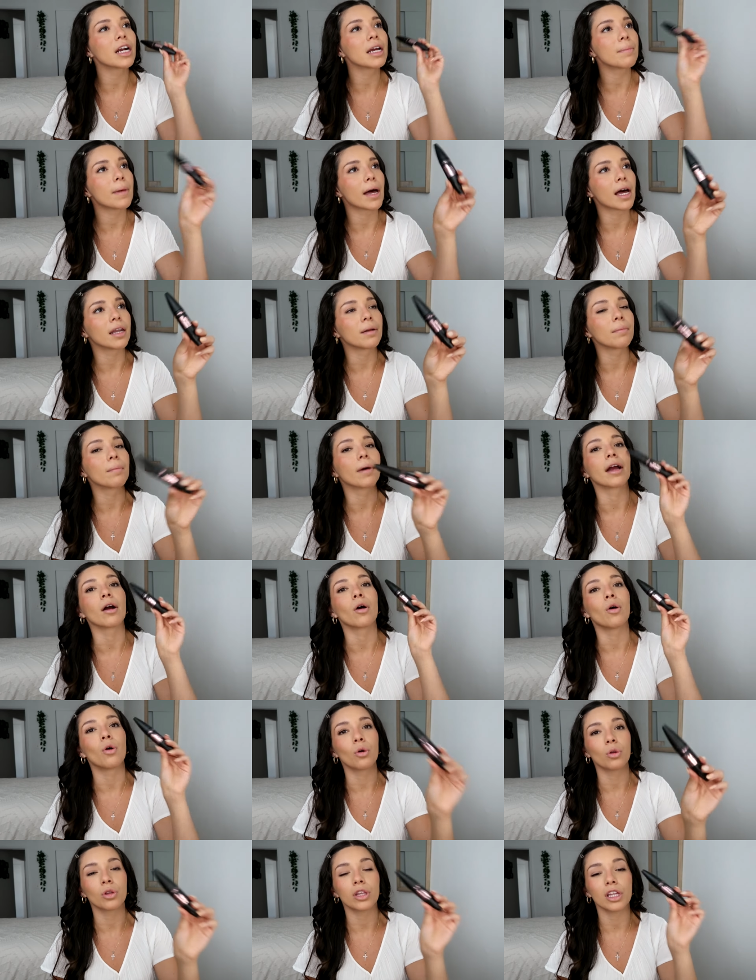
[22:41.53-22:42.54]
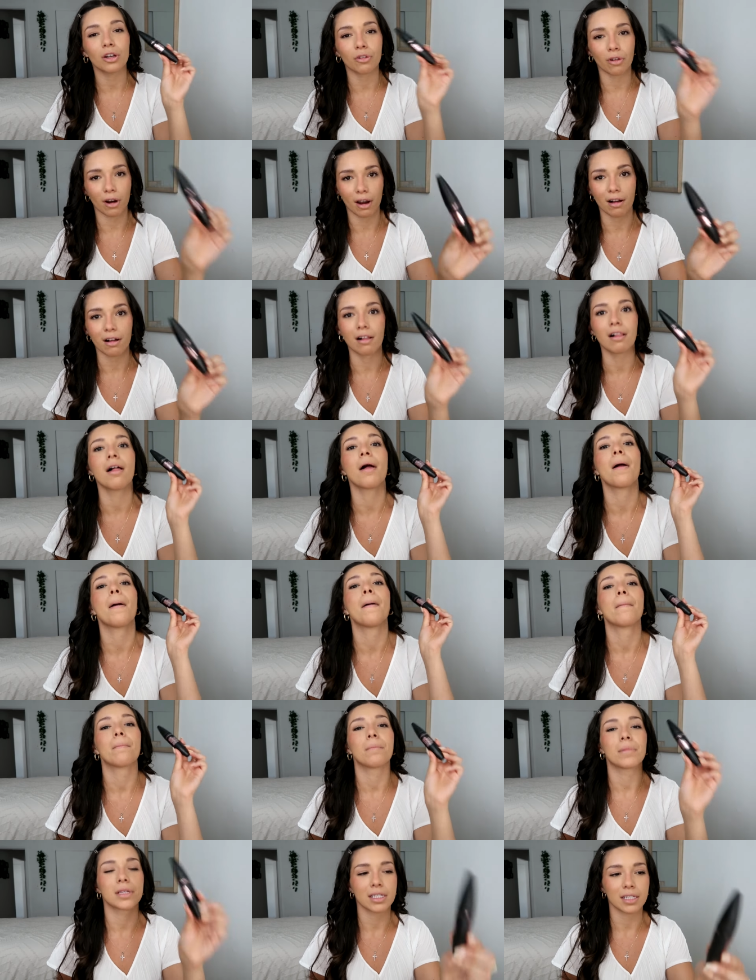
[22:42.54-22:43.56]
amen, my holy grail
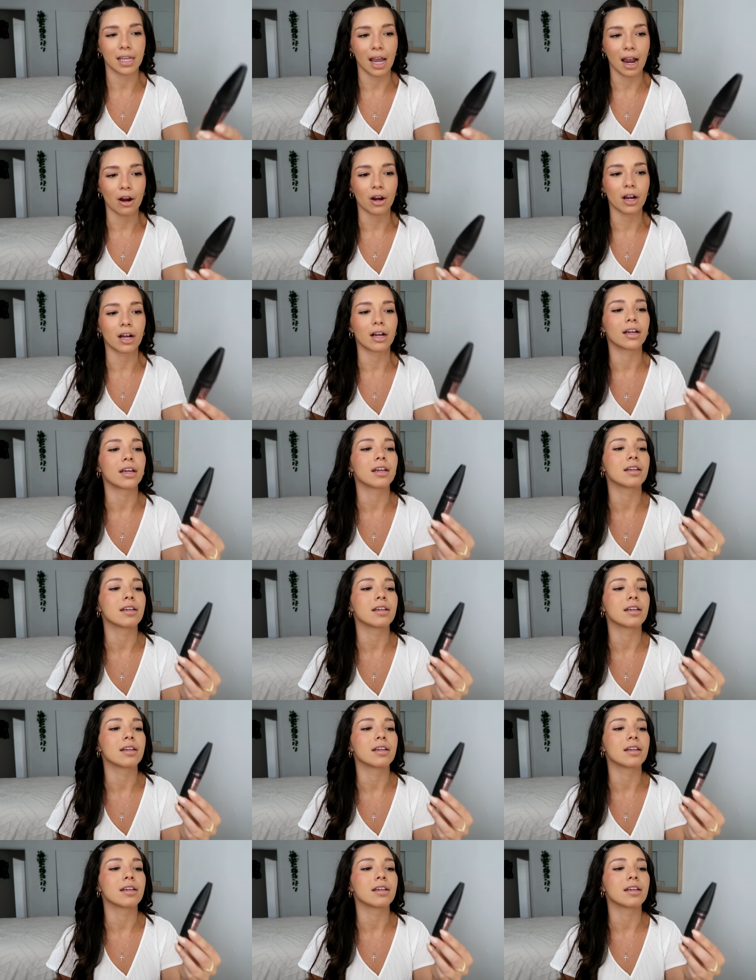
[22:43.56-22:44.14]
mascara.